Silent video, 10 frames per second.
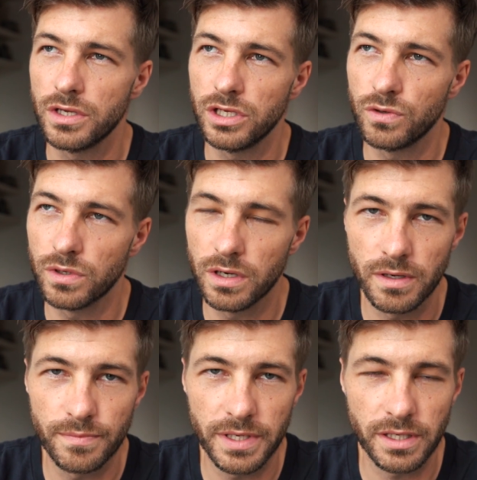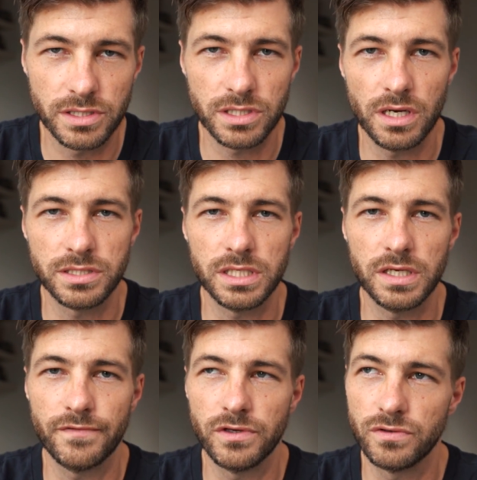you were being
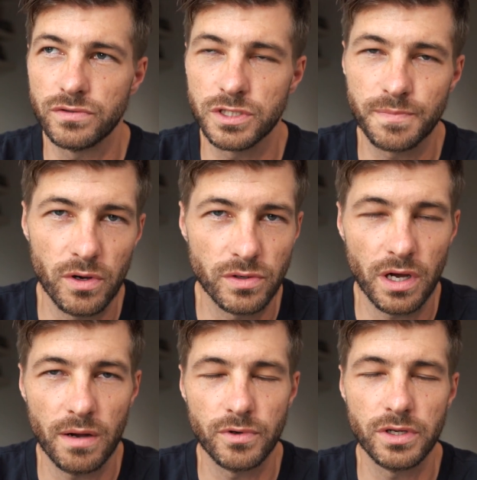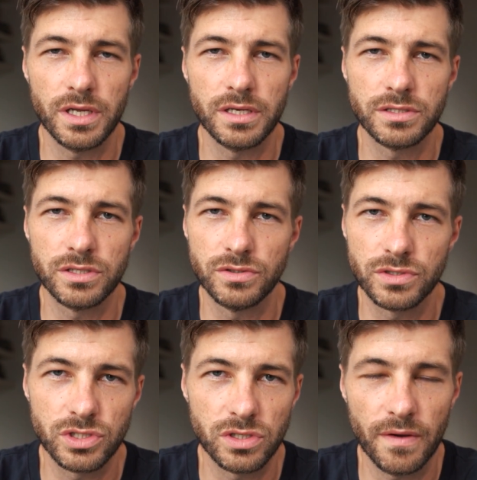assertive, you spoke up when you needed to, you
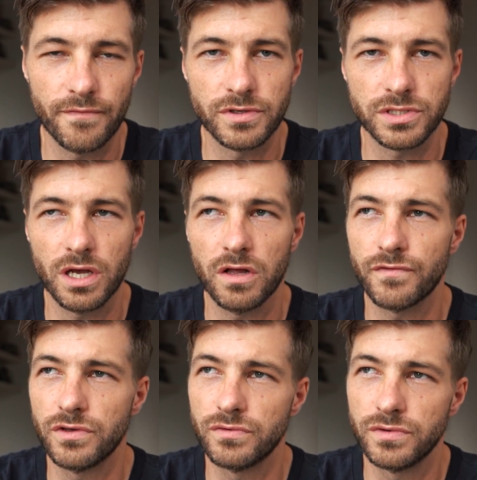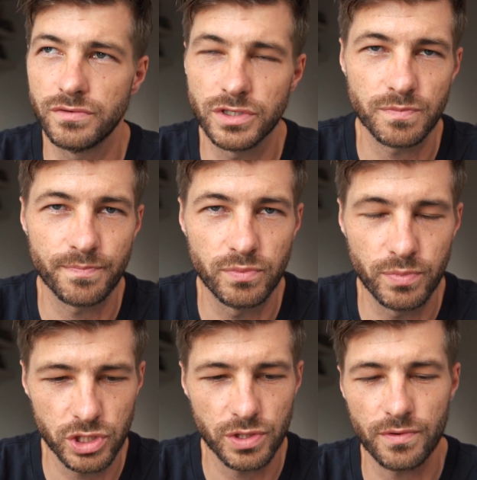stood up for yourself, you just
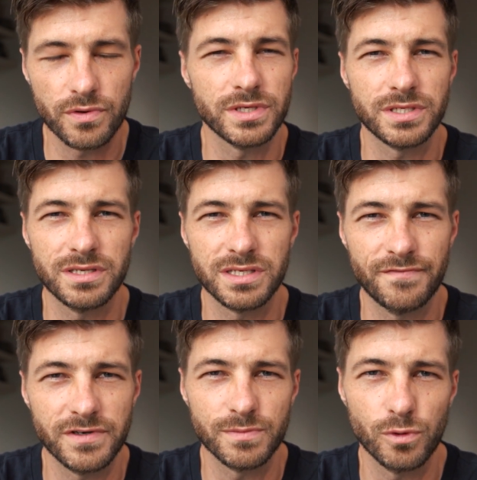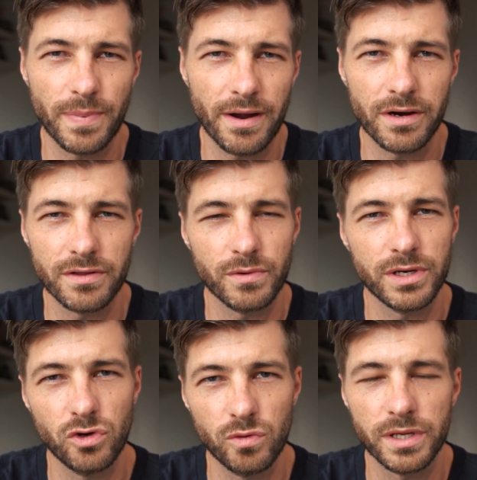pushed through this invisible barrier that we're
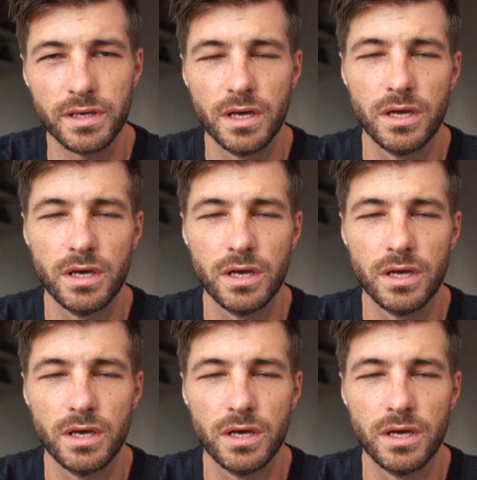normally